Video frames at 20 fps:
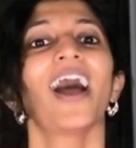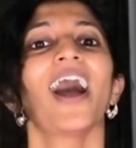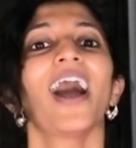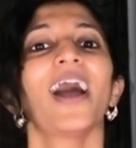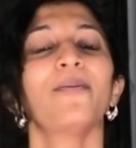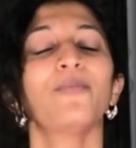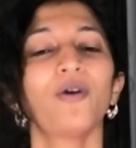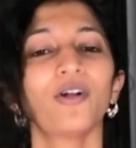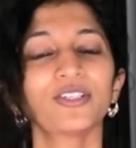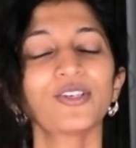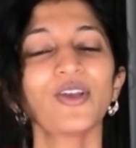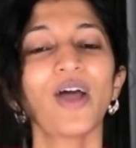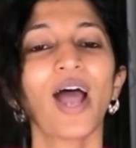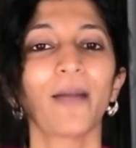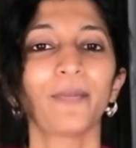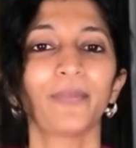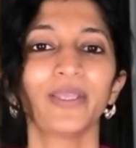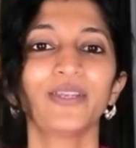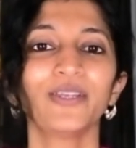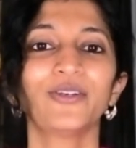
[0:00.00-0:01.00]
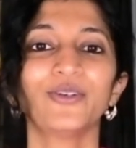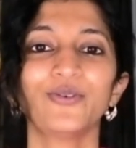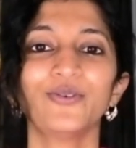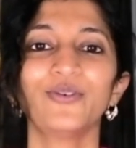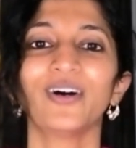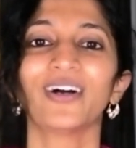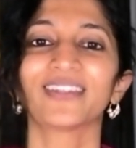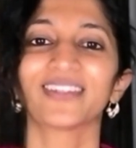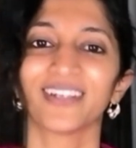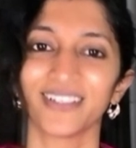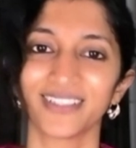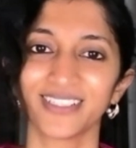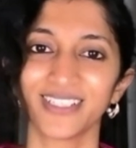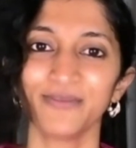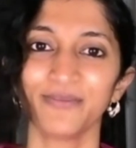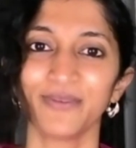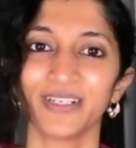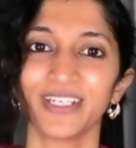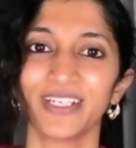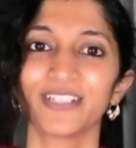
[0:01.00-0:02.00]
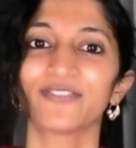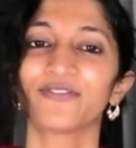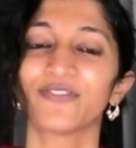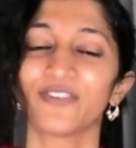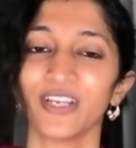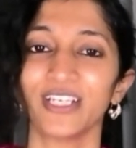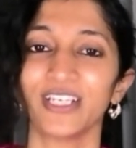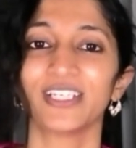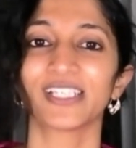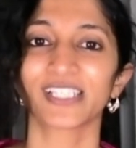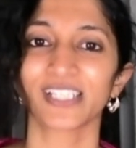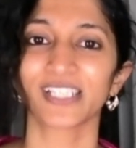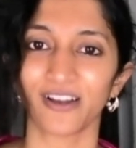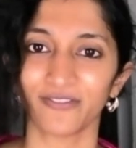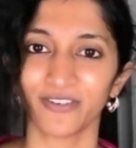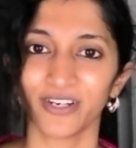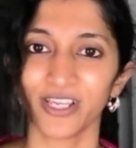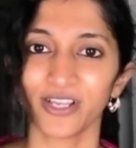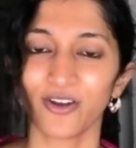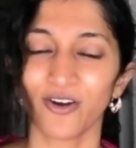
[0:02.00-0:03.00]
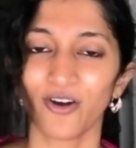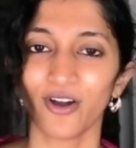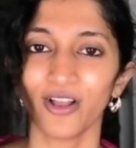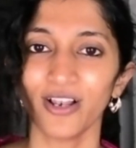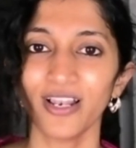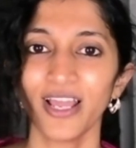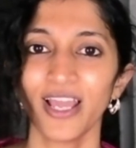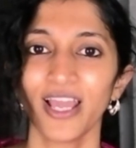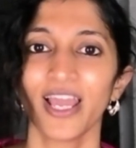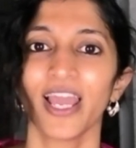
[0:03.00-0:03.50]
I'm also happy to do a 30-minute free discovery call